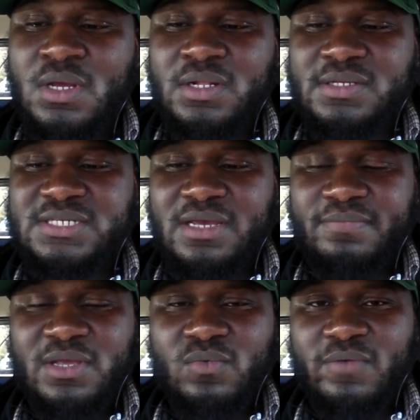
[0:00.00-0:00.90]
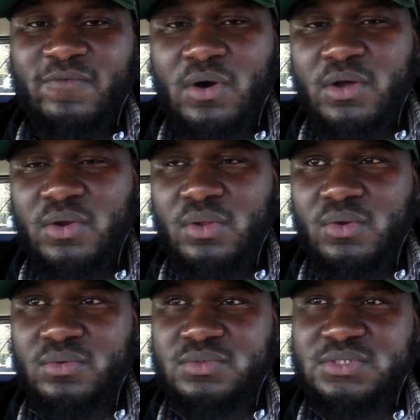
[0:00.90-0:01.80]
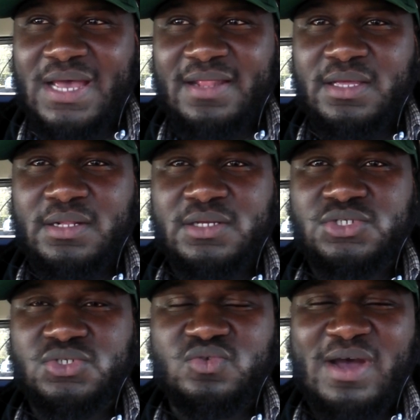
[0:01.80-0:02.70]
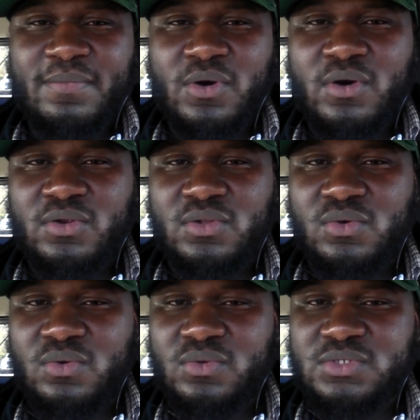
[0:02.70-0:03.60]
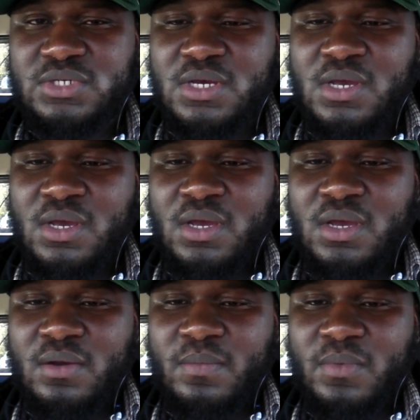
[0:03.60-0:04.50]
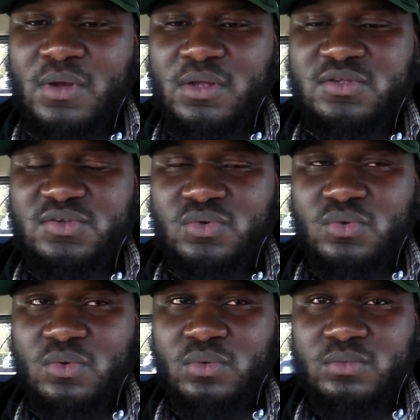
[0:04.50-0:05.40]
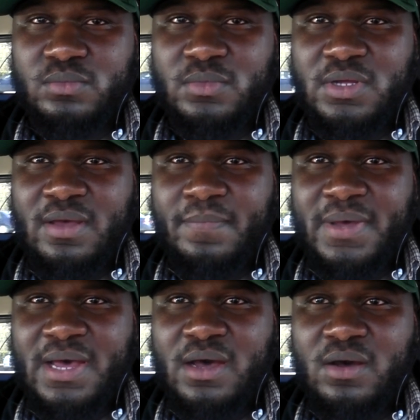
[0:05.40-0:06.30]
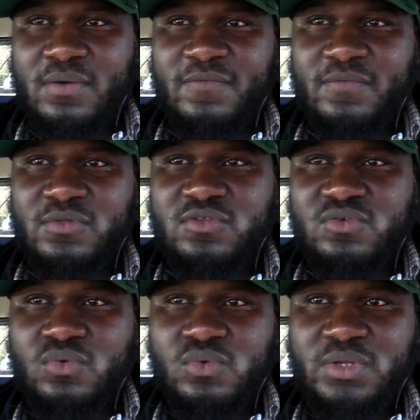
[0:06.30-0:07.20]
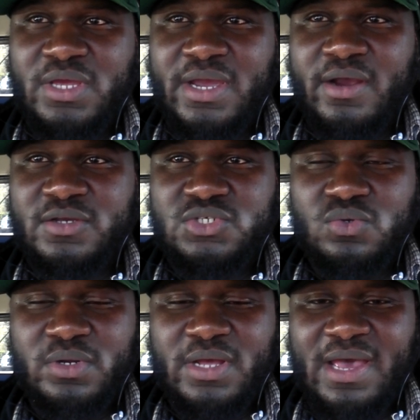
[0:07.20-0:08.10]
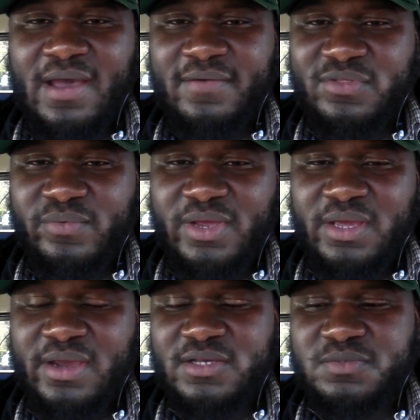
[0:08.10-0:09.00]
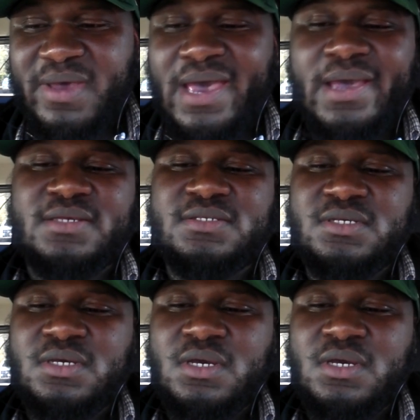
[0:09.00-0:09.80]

The same thing with auto loans. I think they should drop auto loans to about 2 years, 2.5, 3 years max.